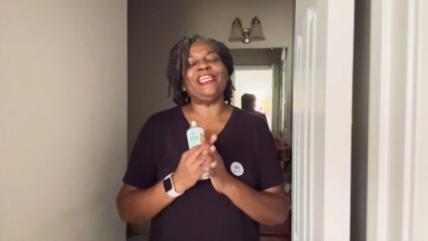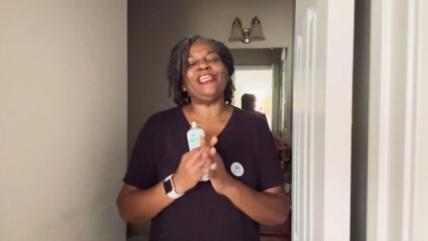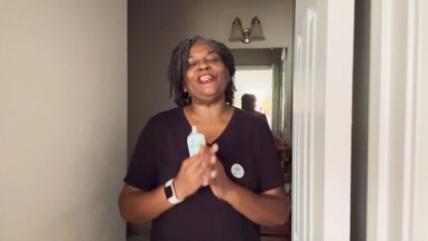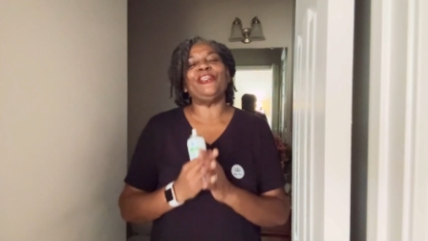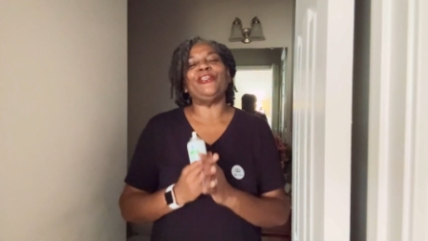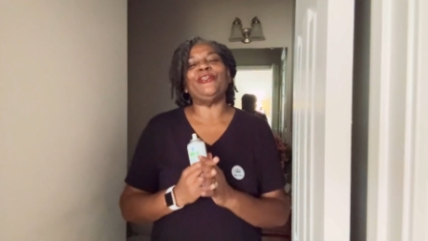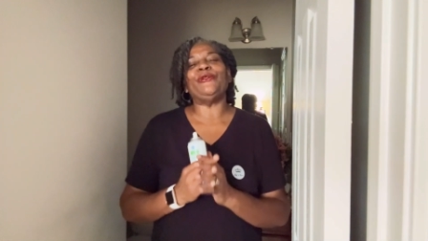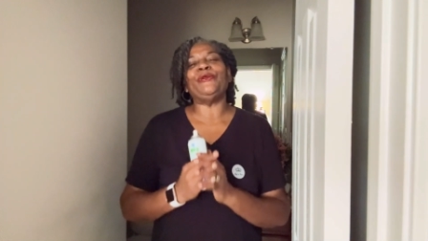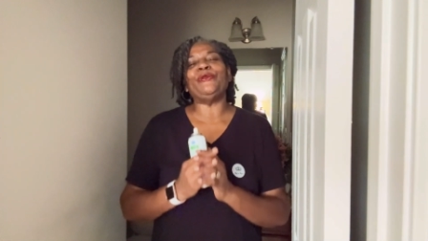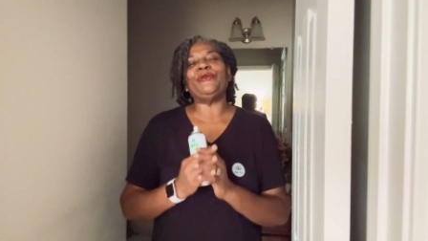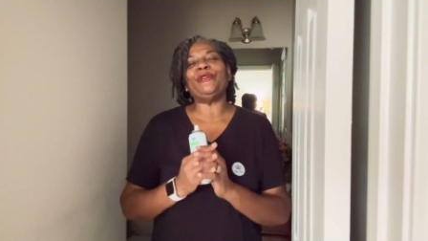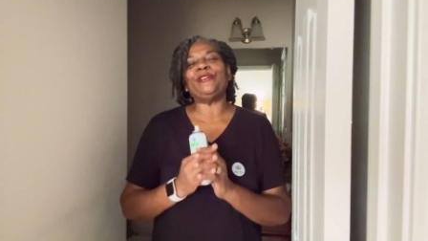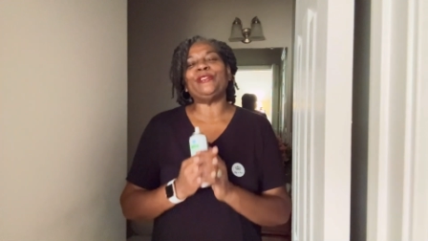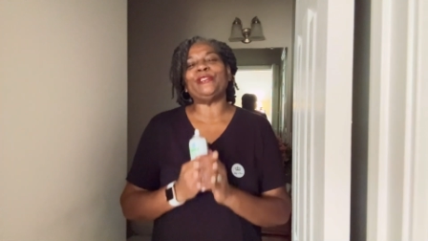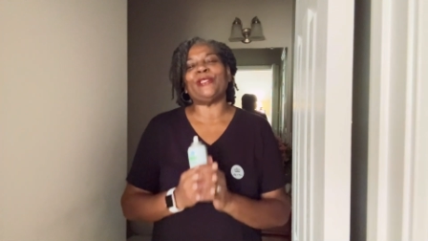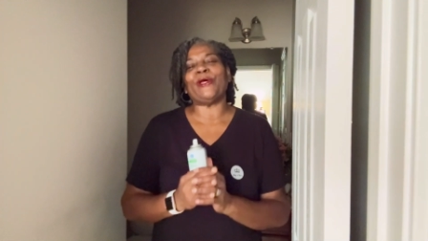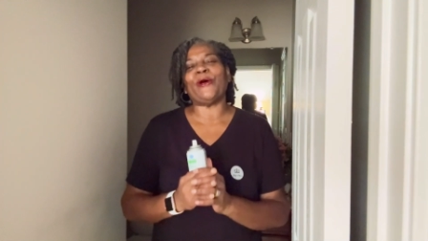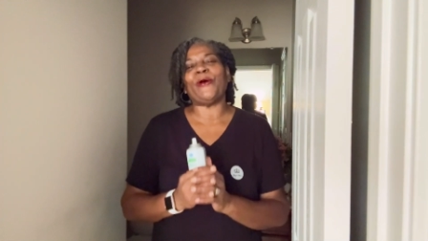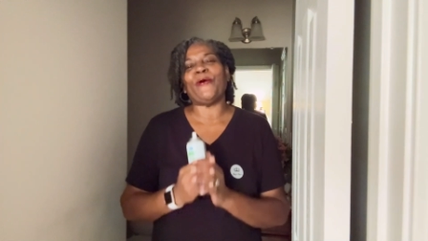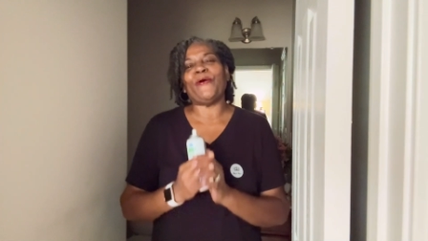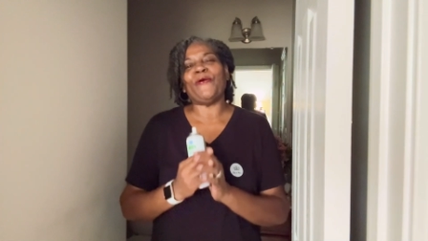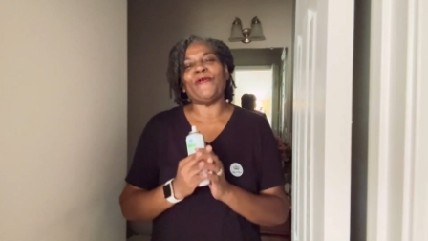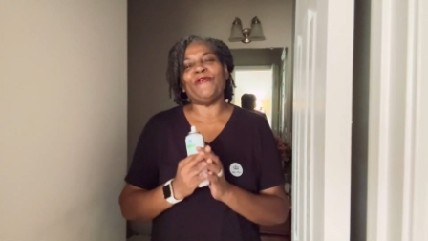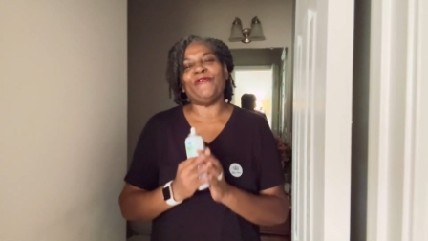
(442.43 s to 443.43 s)
you
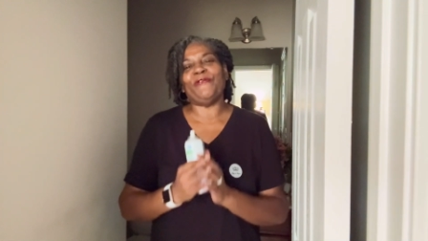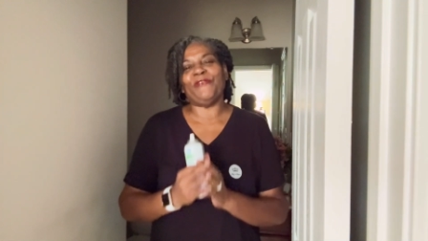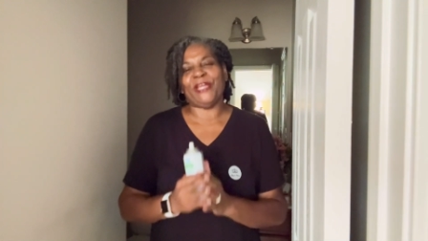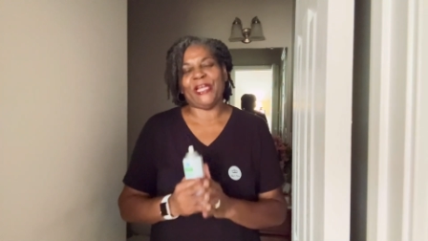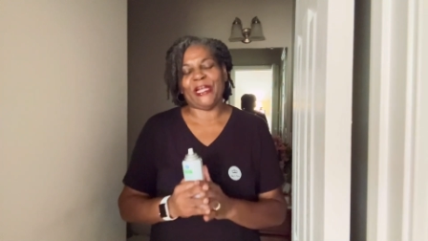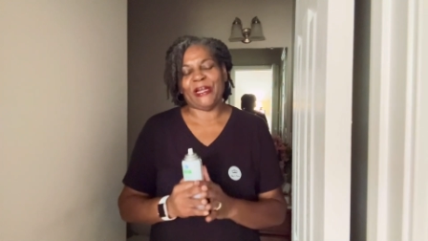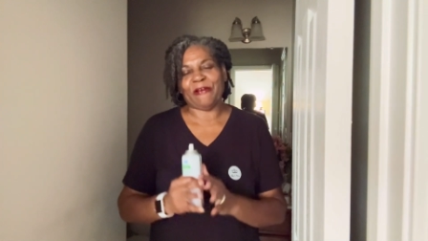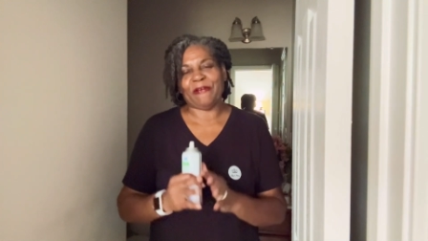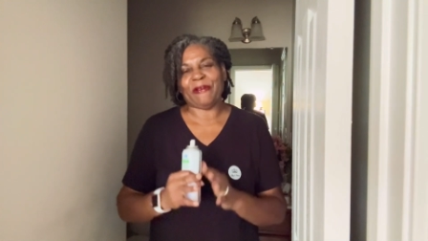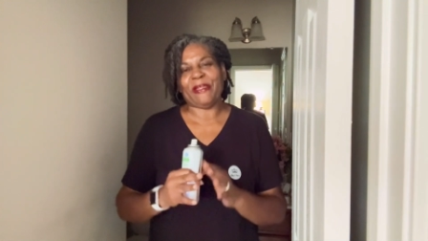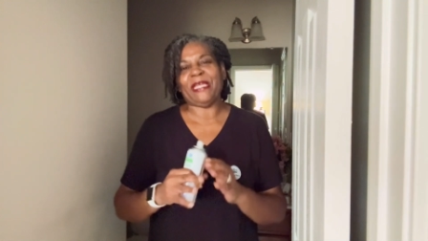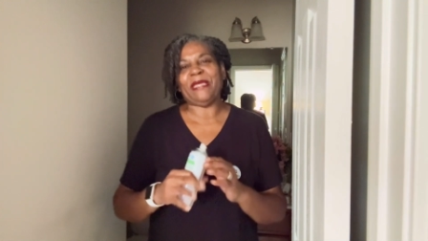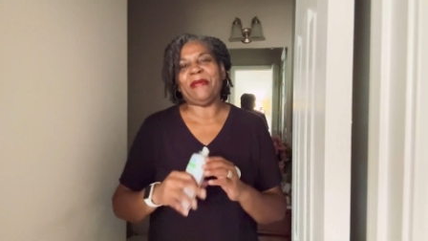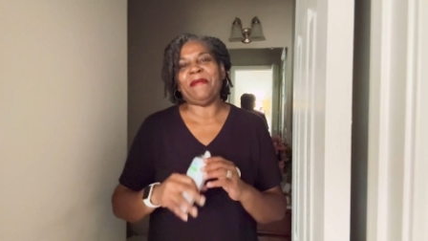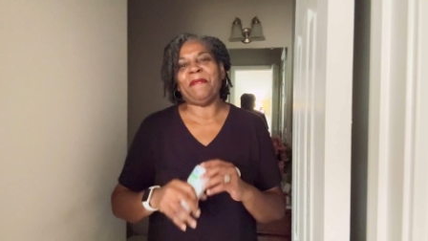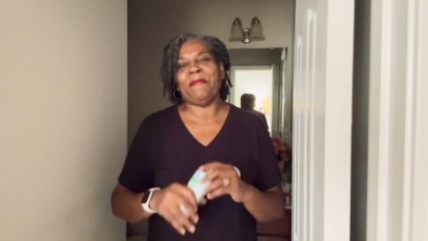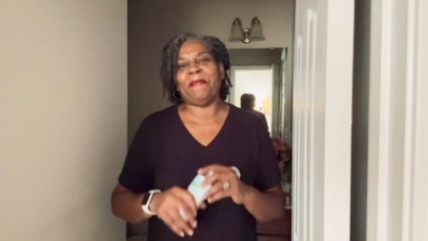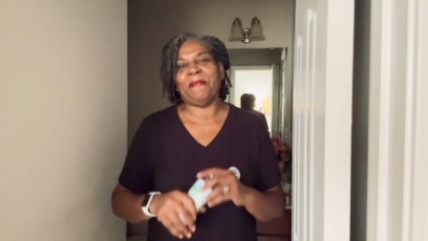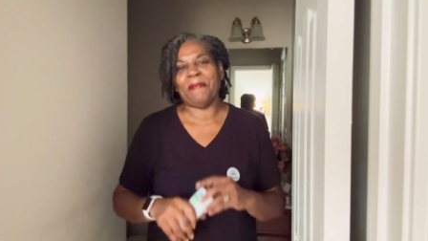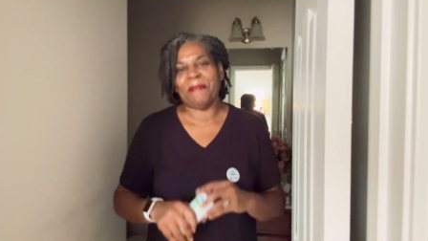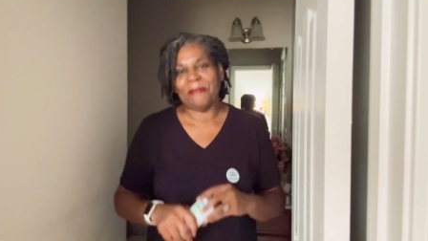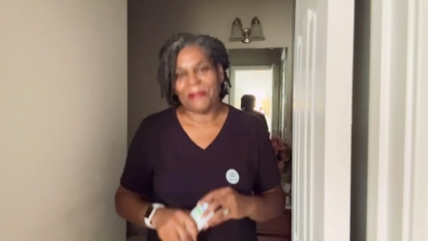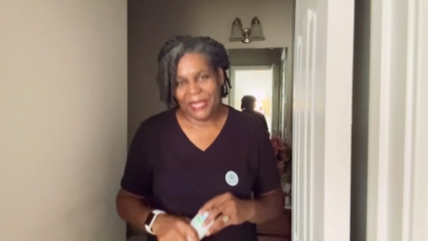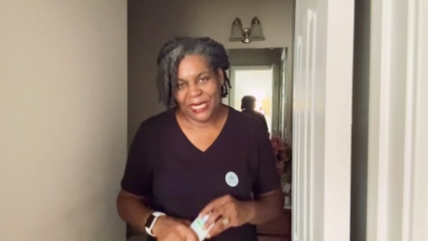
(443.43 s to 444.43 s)
so very
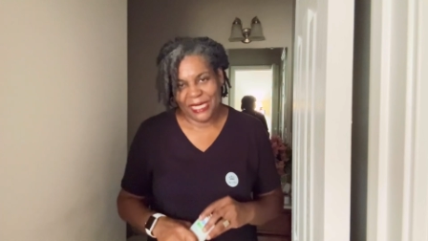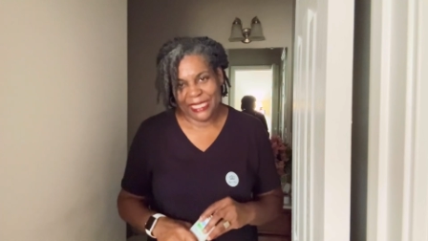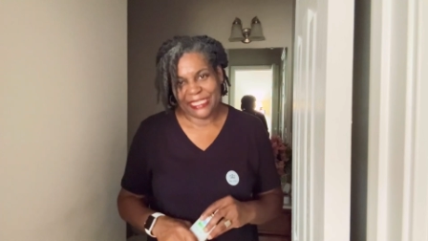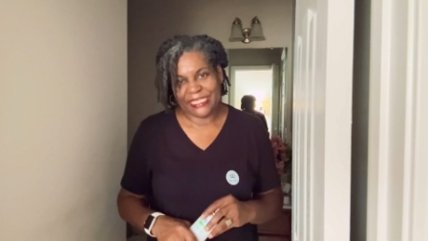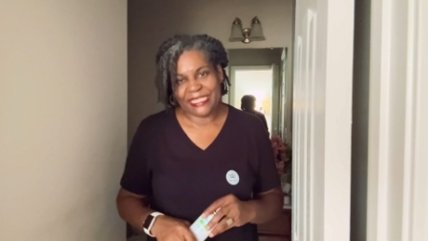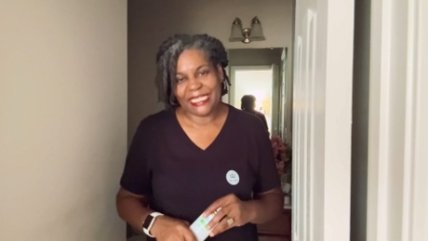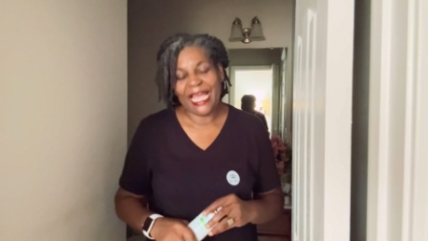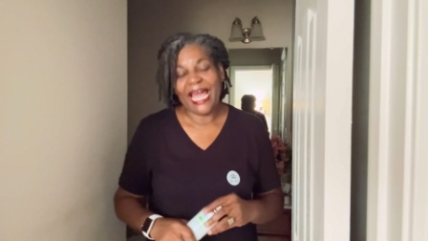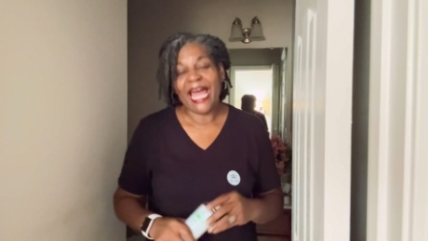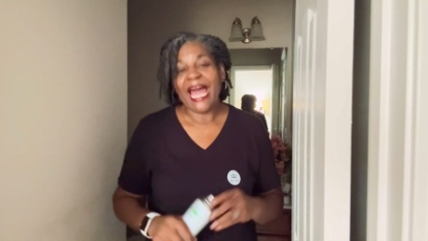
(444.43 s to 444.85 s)
much.